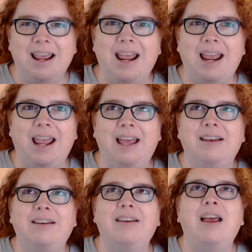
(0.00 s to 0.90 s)

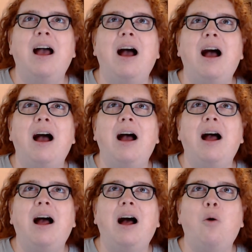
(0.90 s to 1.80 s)
And
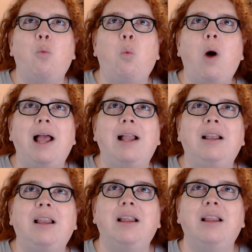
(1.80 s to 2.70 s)
while